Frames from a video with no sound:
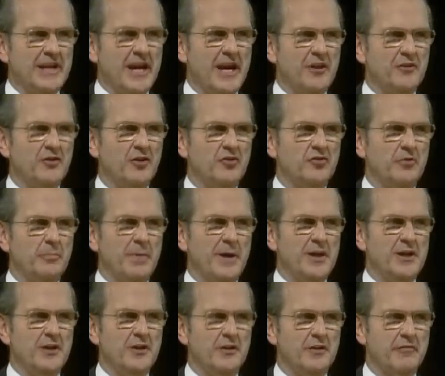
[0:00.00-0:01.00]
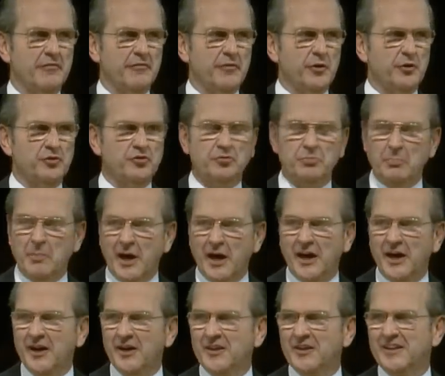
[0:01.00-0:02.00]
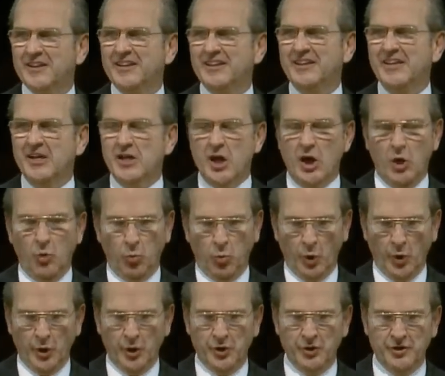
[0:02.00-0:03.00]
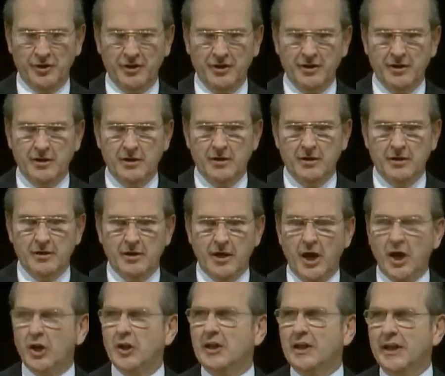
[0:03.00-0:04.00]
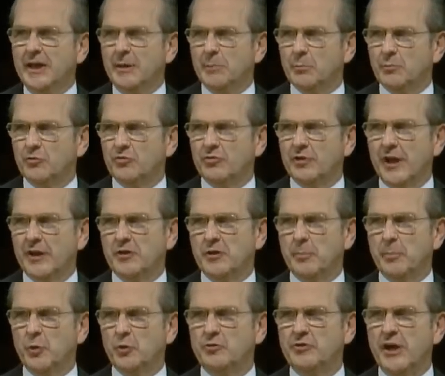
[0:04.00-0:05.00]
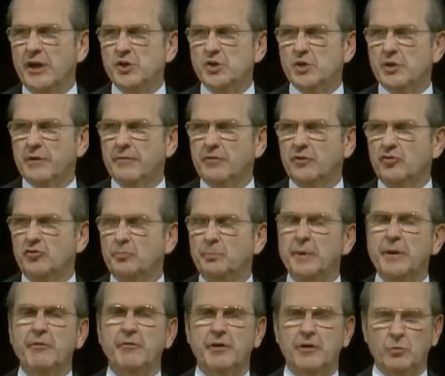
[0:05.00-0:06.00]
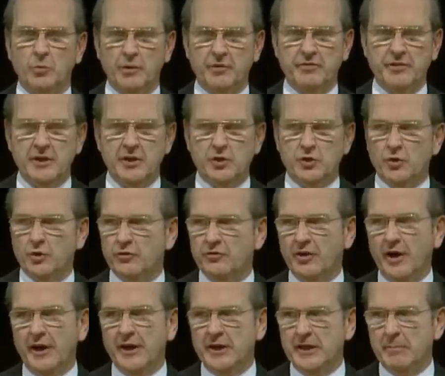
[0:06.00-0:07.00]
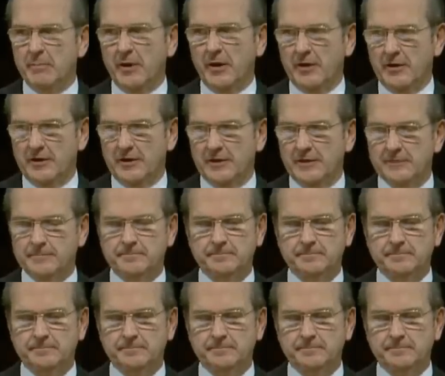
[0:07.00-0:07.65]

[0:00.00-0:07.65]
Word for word: anticipated the first smile, a word, a glimpse at the potential of the Spirit within your tiny body.